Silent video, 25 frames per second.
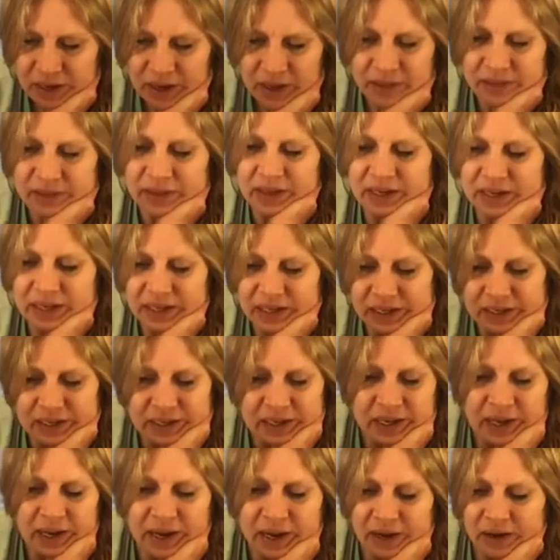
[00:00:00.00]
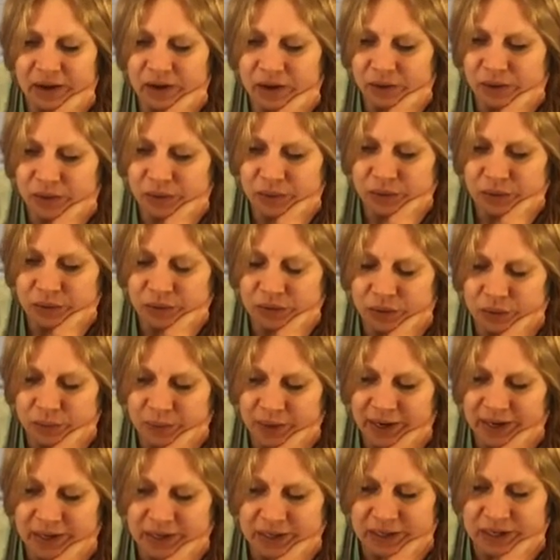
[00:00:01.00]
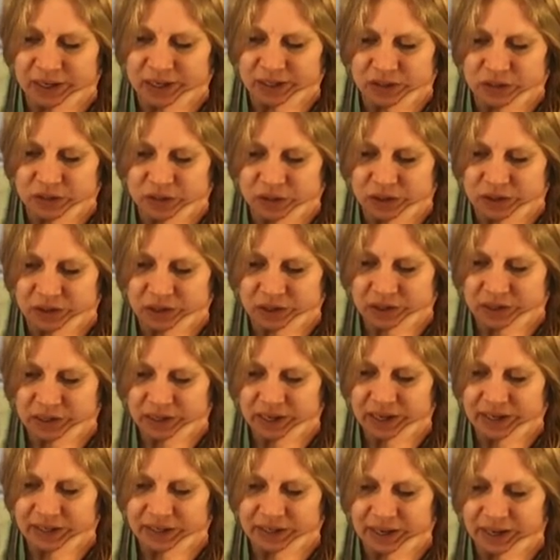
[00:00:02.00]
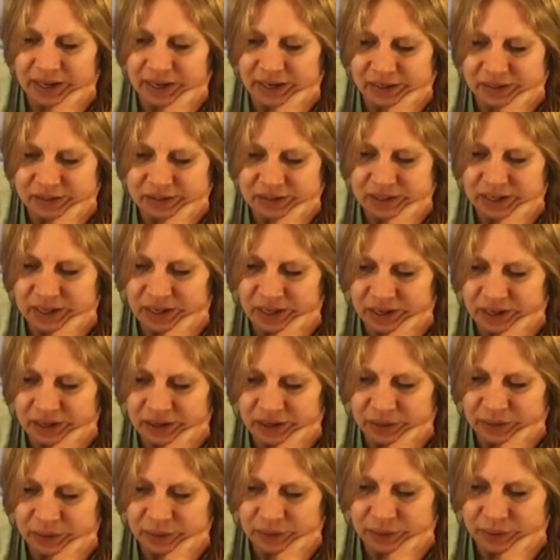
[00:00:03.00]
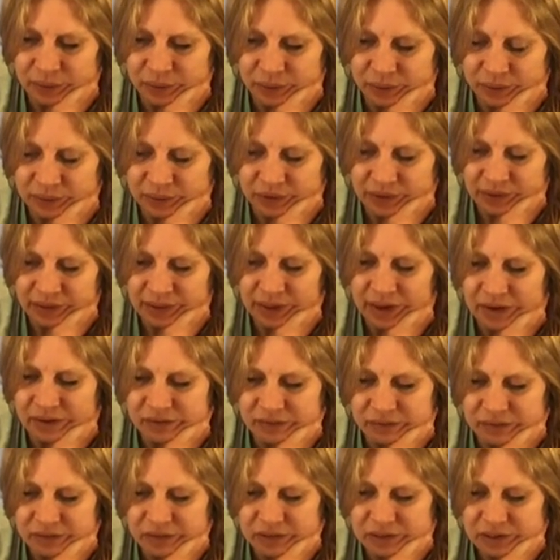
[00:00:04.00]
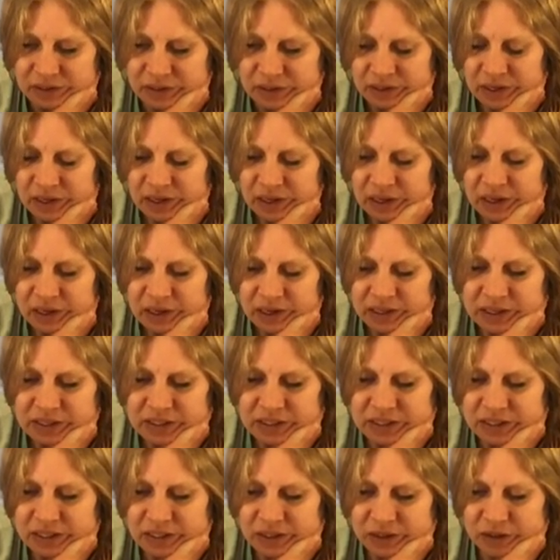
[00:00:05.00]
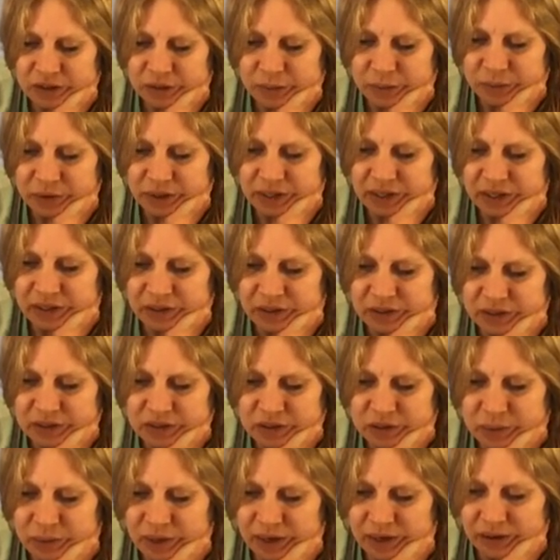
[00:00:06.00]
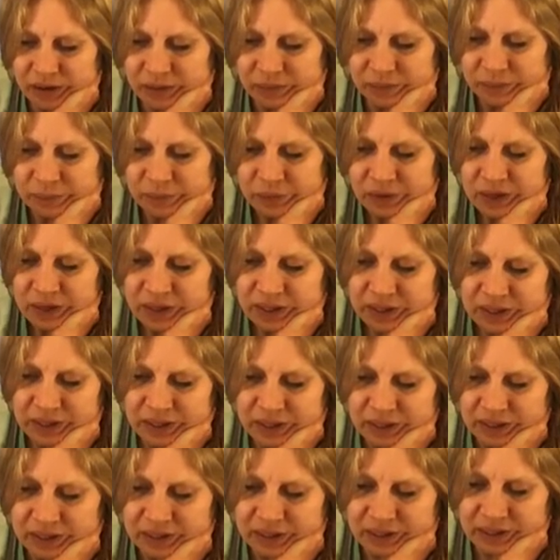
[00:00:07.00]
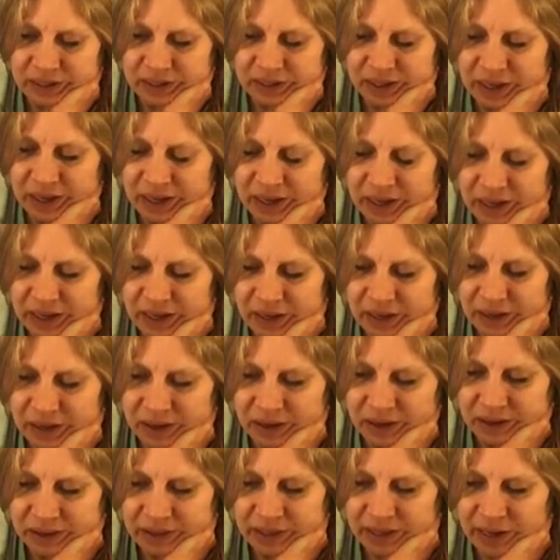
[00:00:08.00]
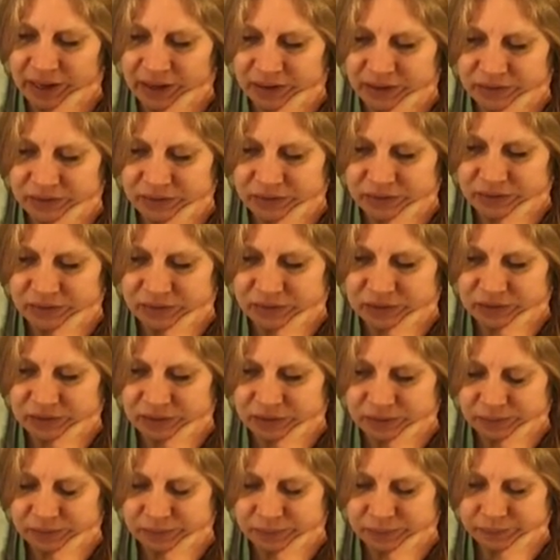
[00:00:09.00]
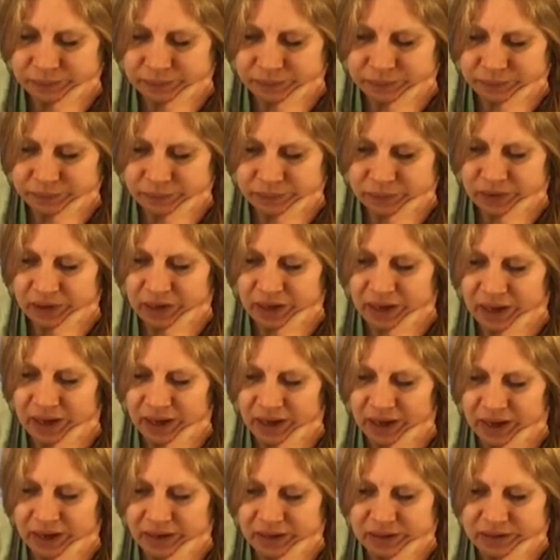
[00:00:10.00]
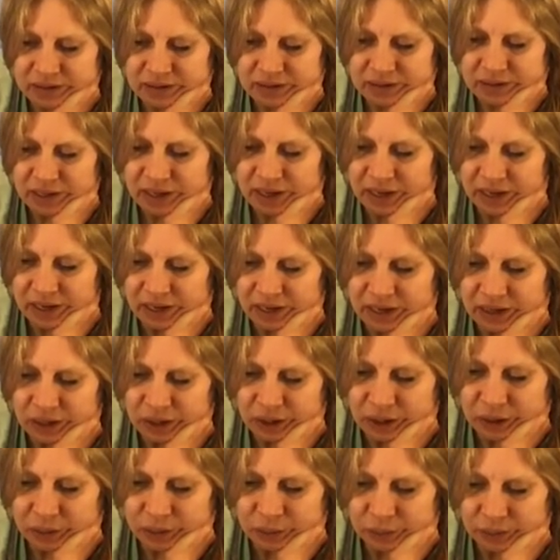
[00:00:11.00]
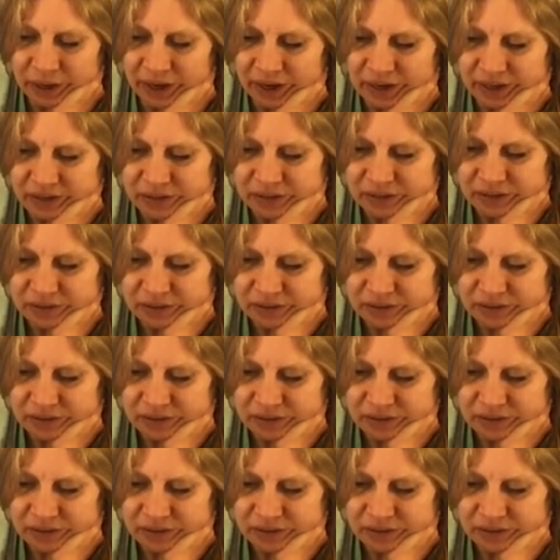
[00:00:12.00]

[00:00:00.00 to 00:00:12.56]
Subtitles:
Then inhale through the right nostril and exhale through the left. Continue to breathe this way. Inhale left, exhale right.